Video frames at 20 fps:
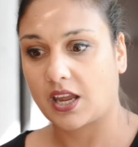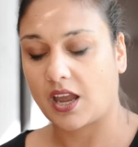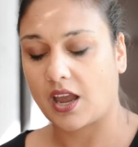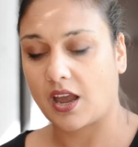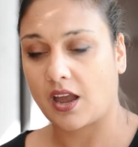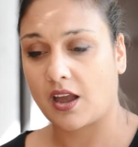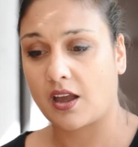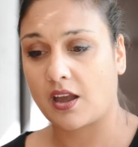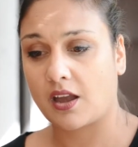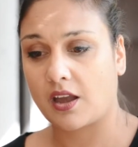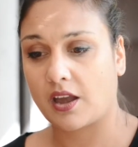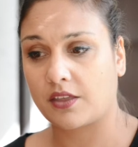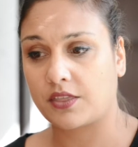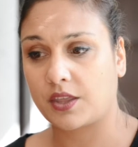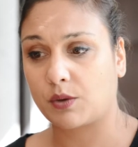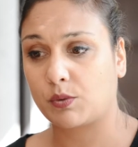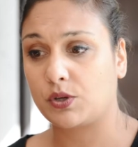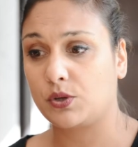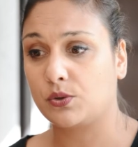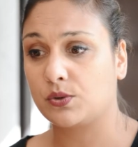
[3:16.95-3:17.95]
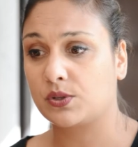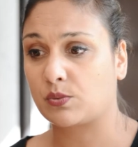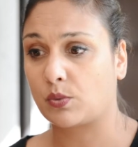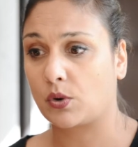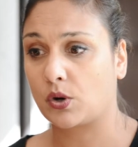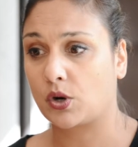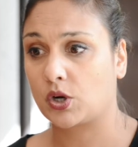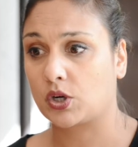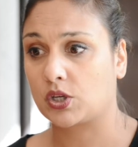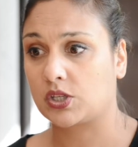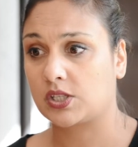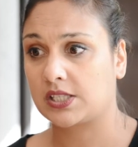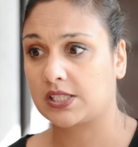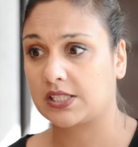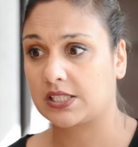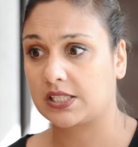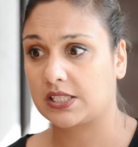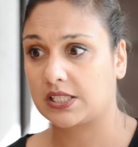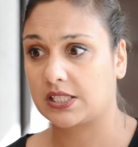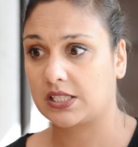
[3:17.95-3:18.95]
Uh, and they would use words
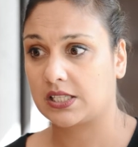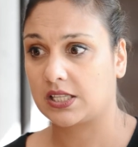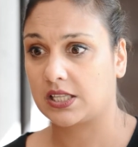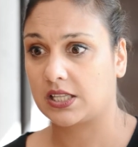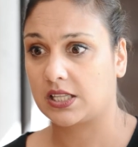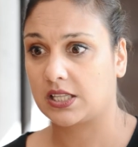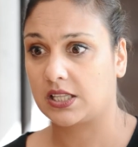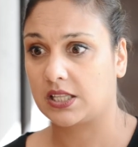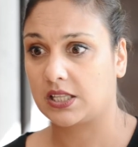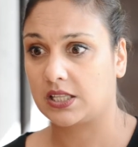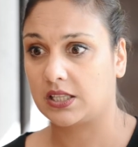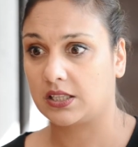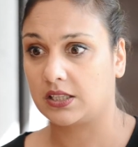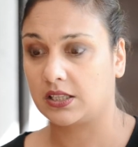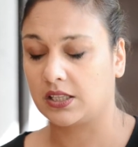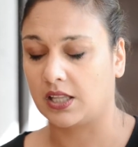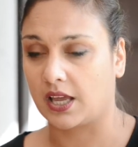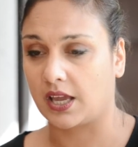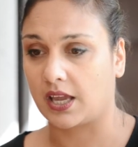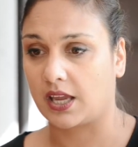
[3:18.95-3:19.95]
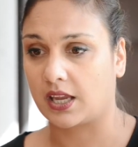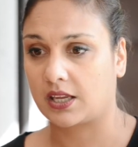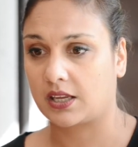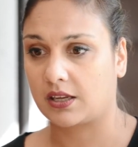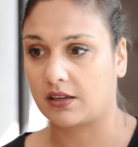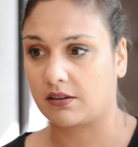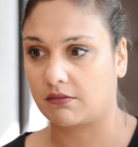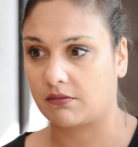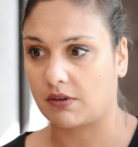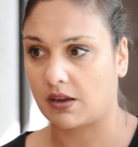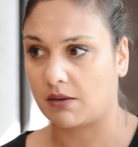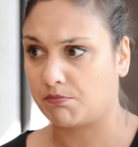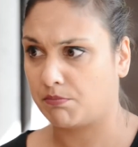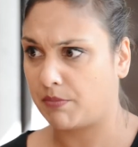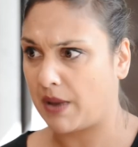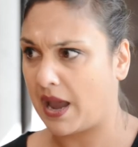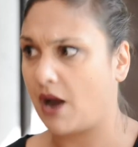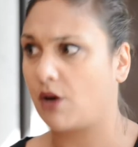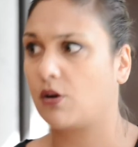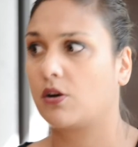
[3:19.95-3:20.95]
like
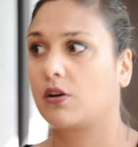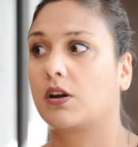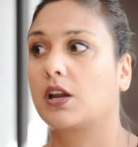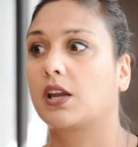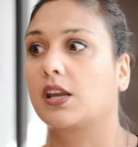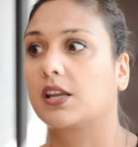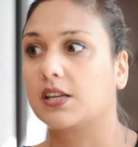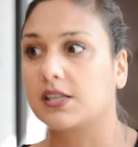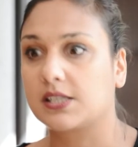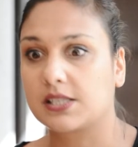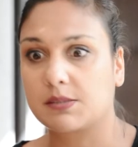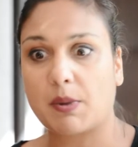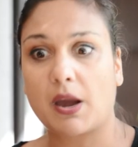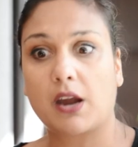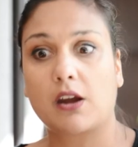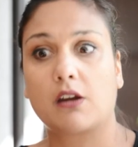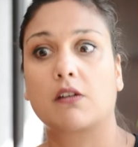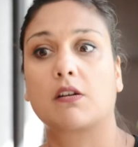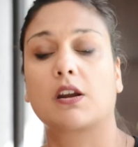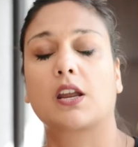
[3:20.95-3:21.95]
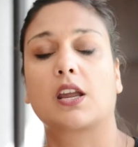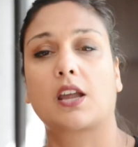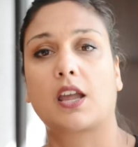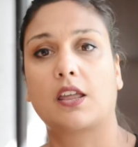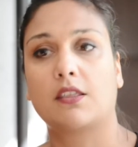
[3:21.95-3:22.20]
empowering and inspiring,